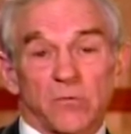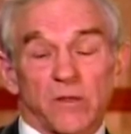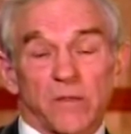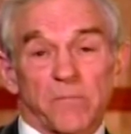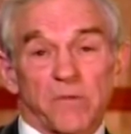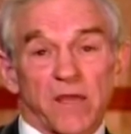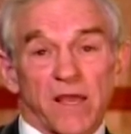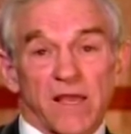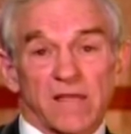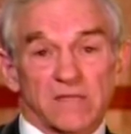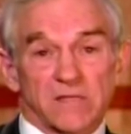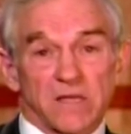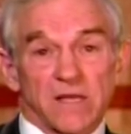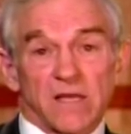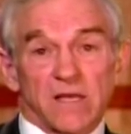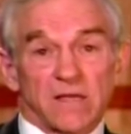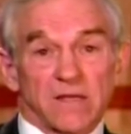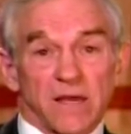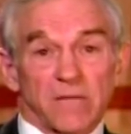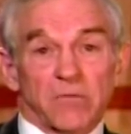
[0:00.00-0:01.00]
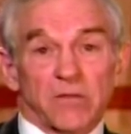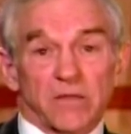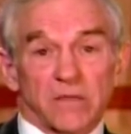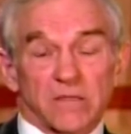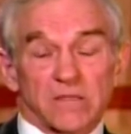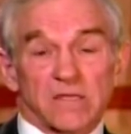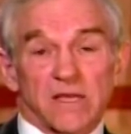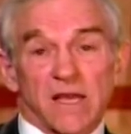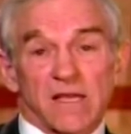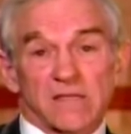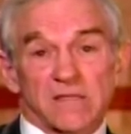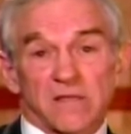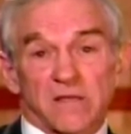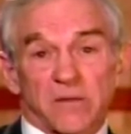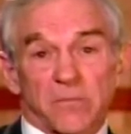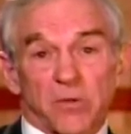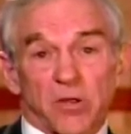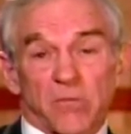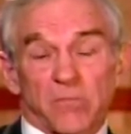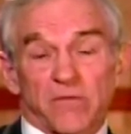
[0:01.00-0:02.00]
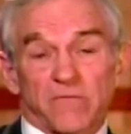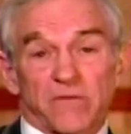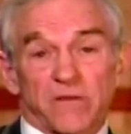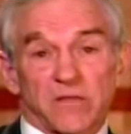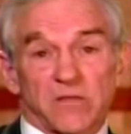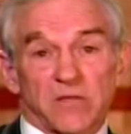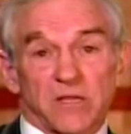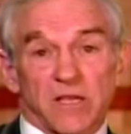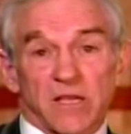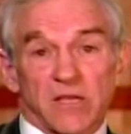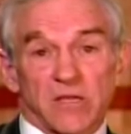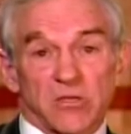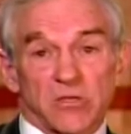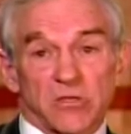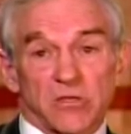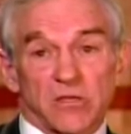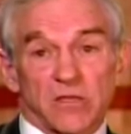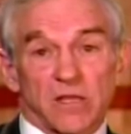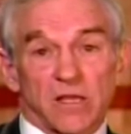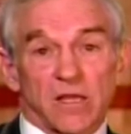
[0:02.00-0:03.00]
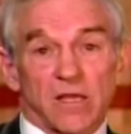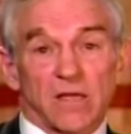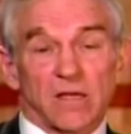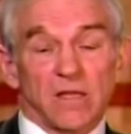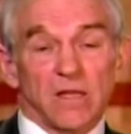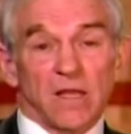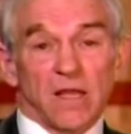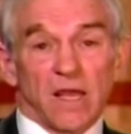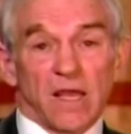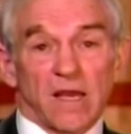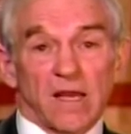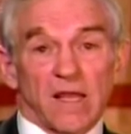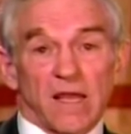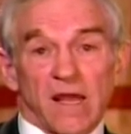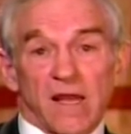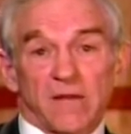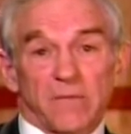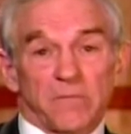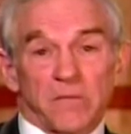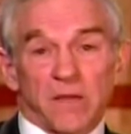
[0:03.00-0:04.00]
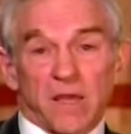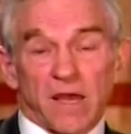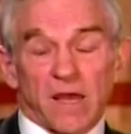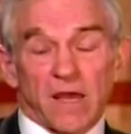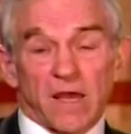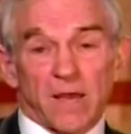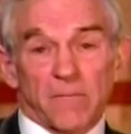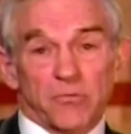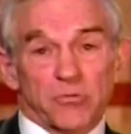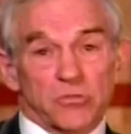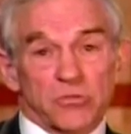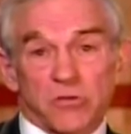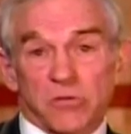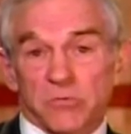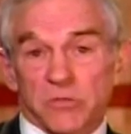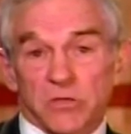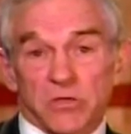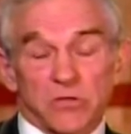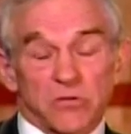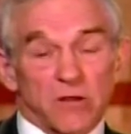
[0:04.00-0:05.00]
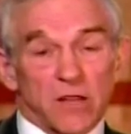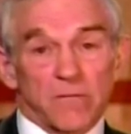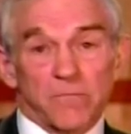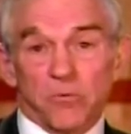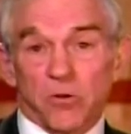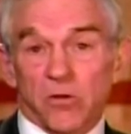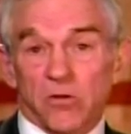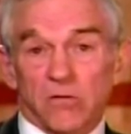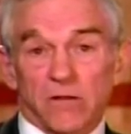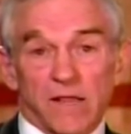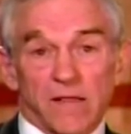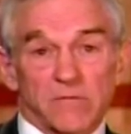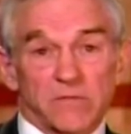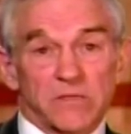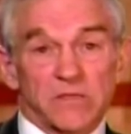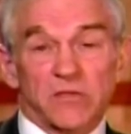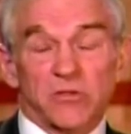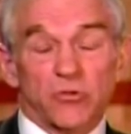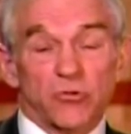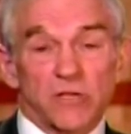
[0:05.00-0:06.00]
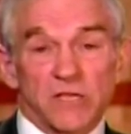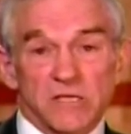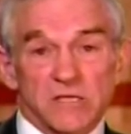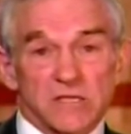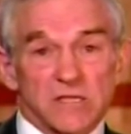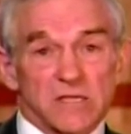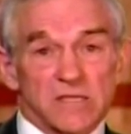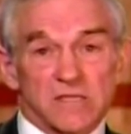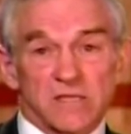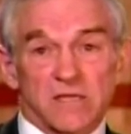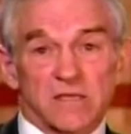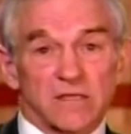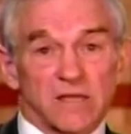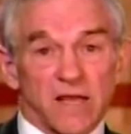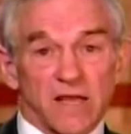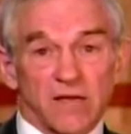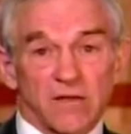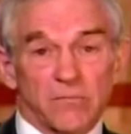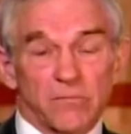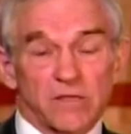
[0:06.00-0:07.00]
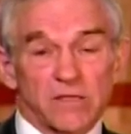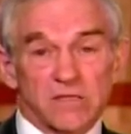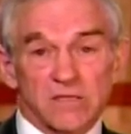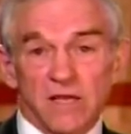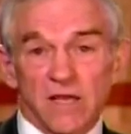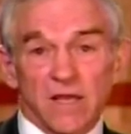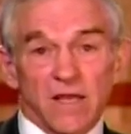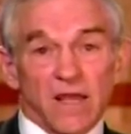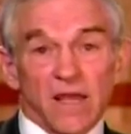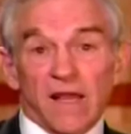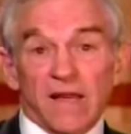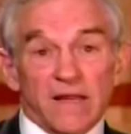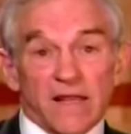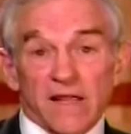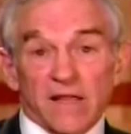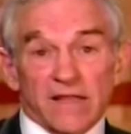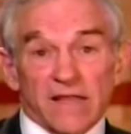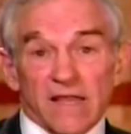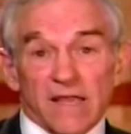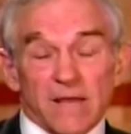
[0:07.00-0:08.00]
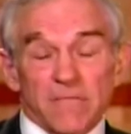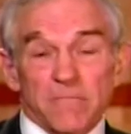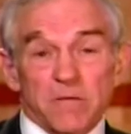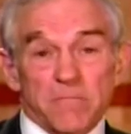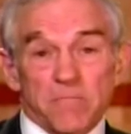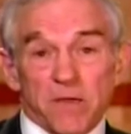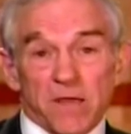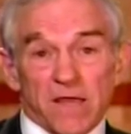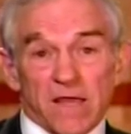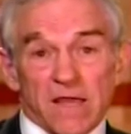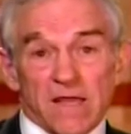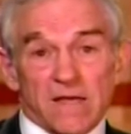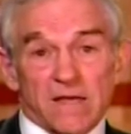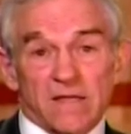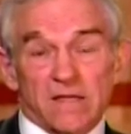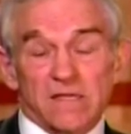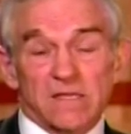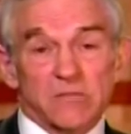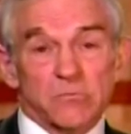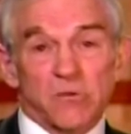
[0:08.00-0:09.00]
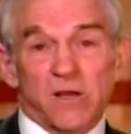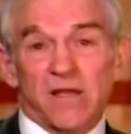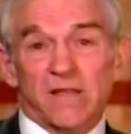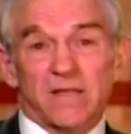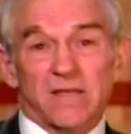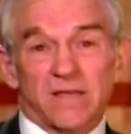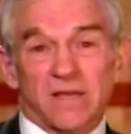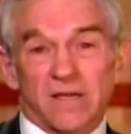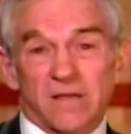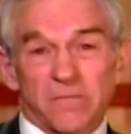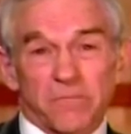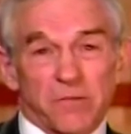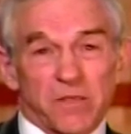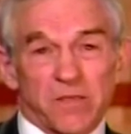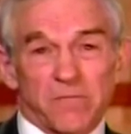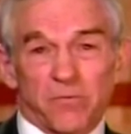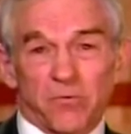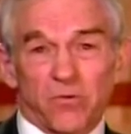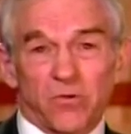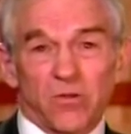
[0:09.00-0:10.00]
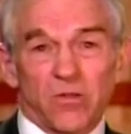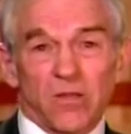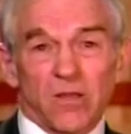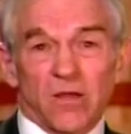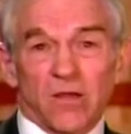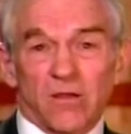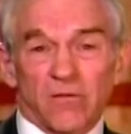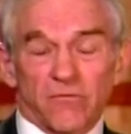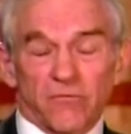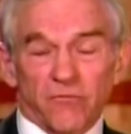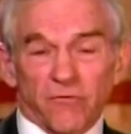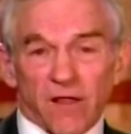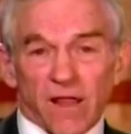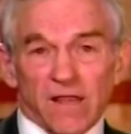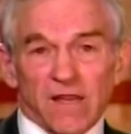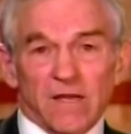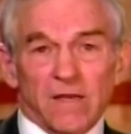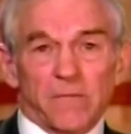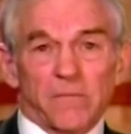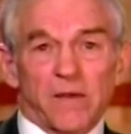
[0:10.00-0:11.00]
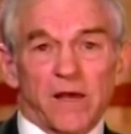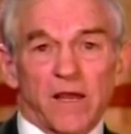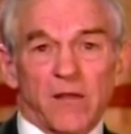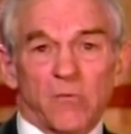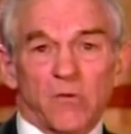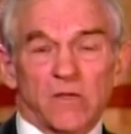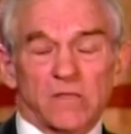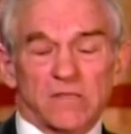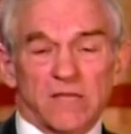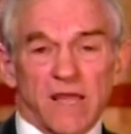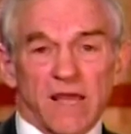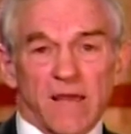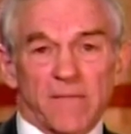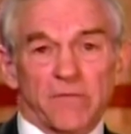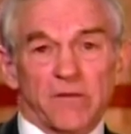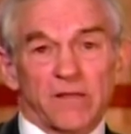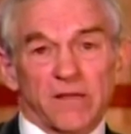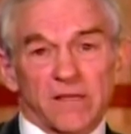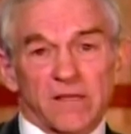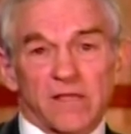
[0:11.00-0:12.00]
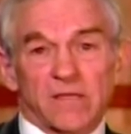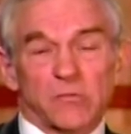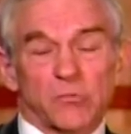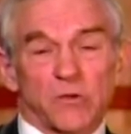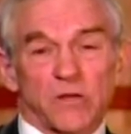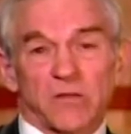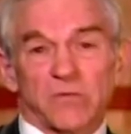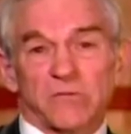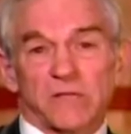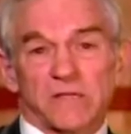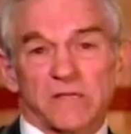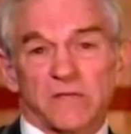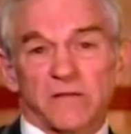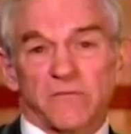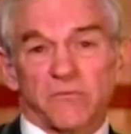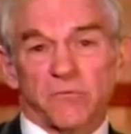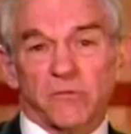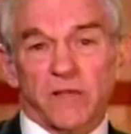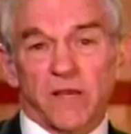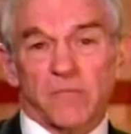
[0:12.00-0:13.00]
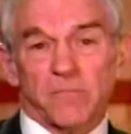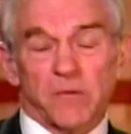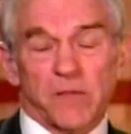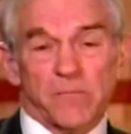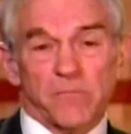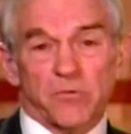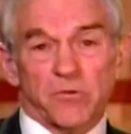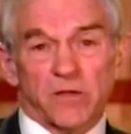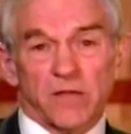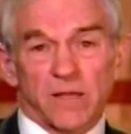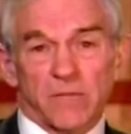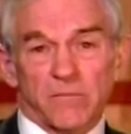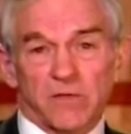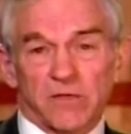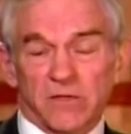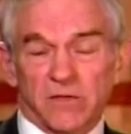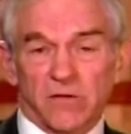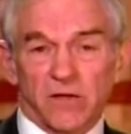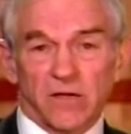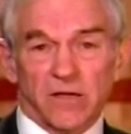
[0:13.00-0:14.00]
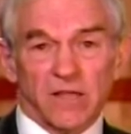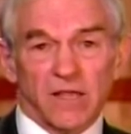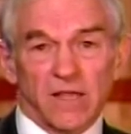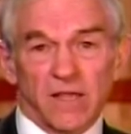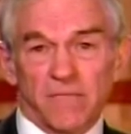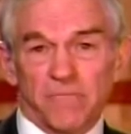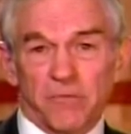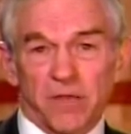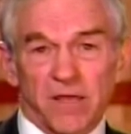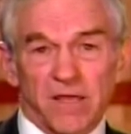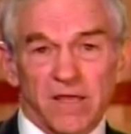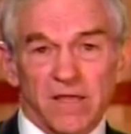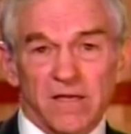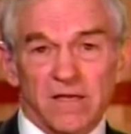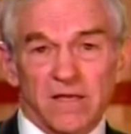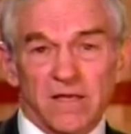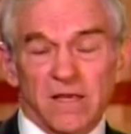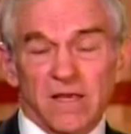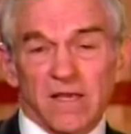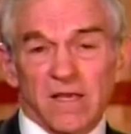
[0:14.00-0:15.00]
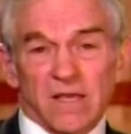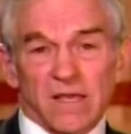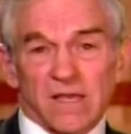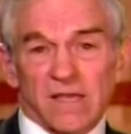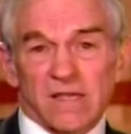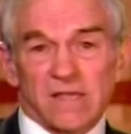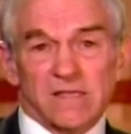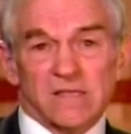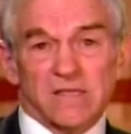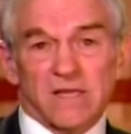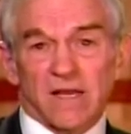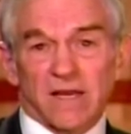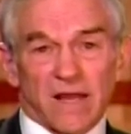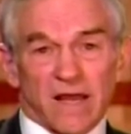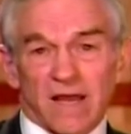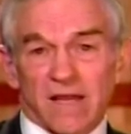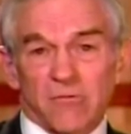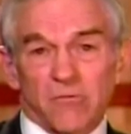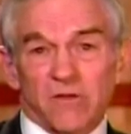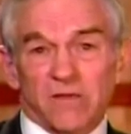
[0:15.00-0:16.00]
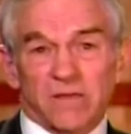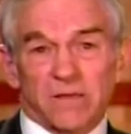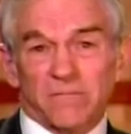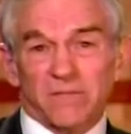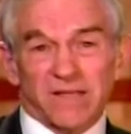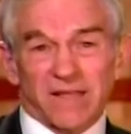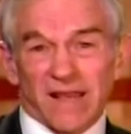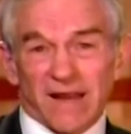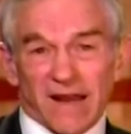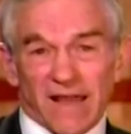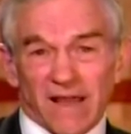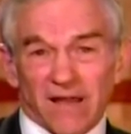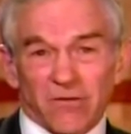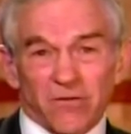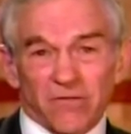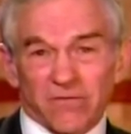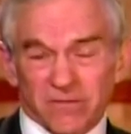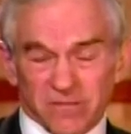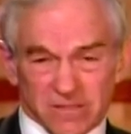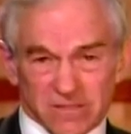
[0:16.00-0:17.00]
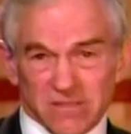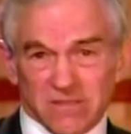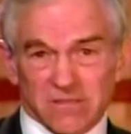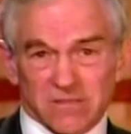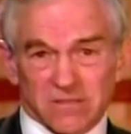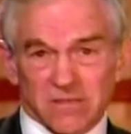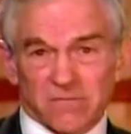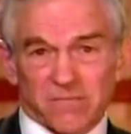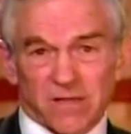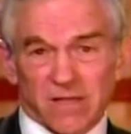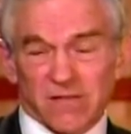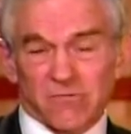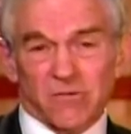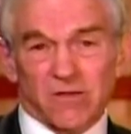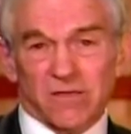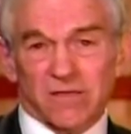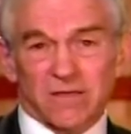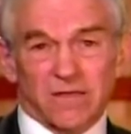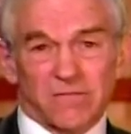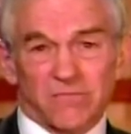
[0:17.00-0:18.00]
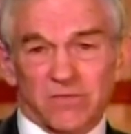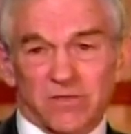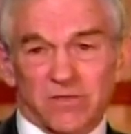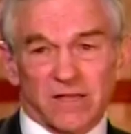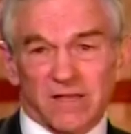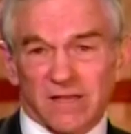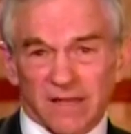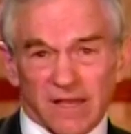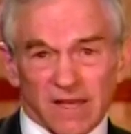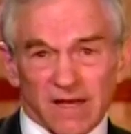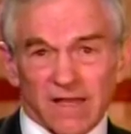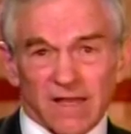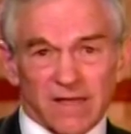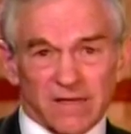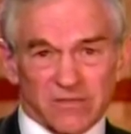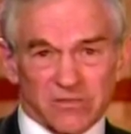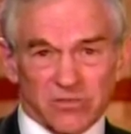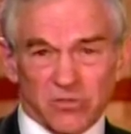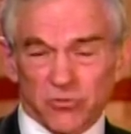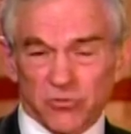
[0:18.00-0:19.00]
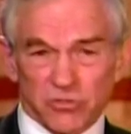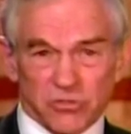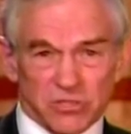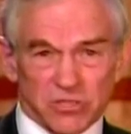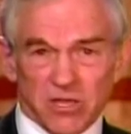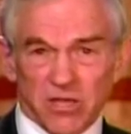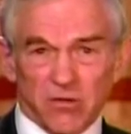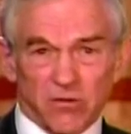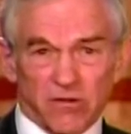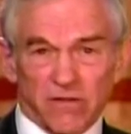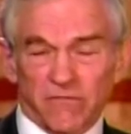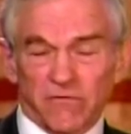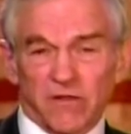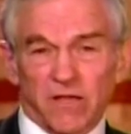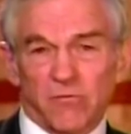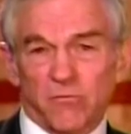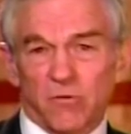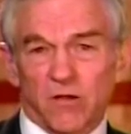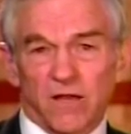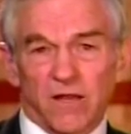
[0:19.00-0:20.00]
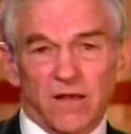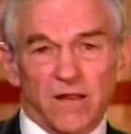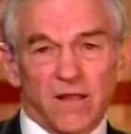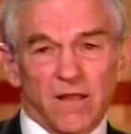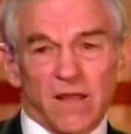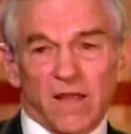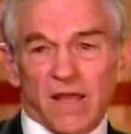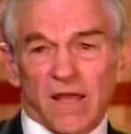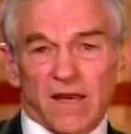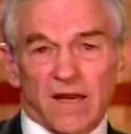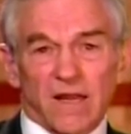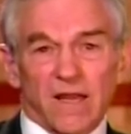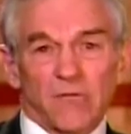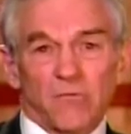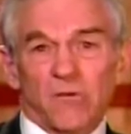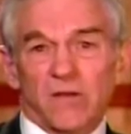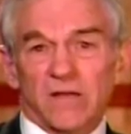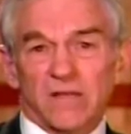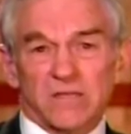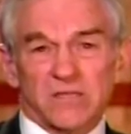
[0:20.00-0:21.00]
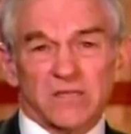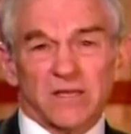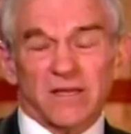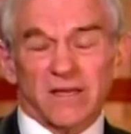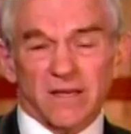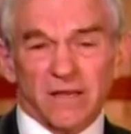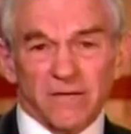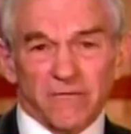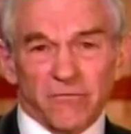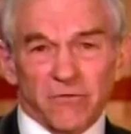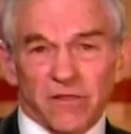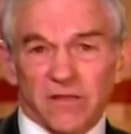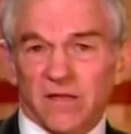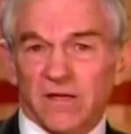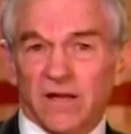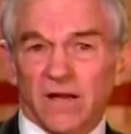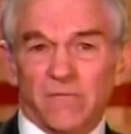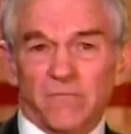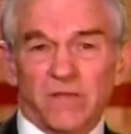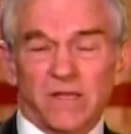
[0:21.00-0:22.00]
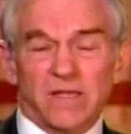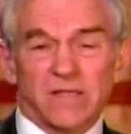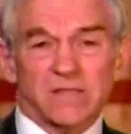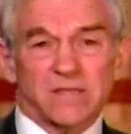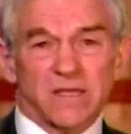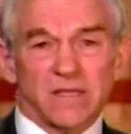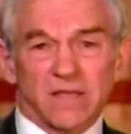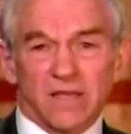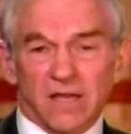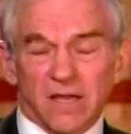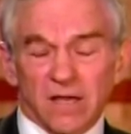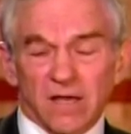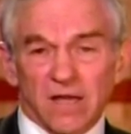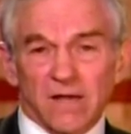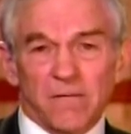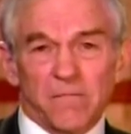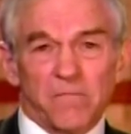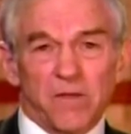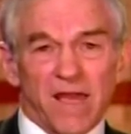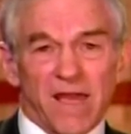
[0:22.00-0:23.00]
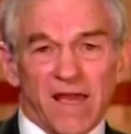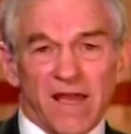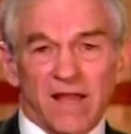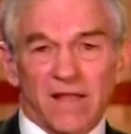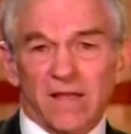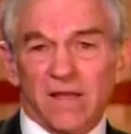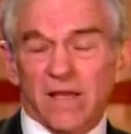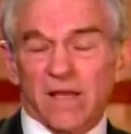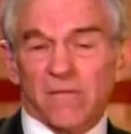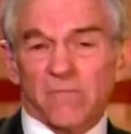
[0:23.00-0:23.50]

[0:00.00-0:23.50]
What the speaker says: We passed doubling the size of the Department of Education and had prescription drug programs, increased these entitlements, and they can't be paid. And this is why the young people are frightened by what's happening. I think it's one of the reasons the young people are coming to our campaign is that I want them to get out of the system. I want to get out of Social Security if they want, and I want us to live within our means and cut back.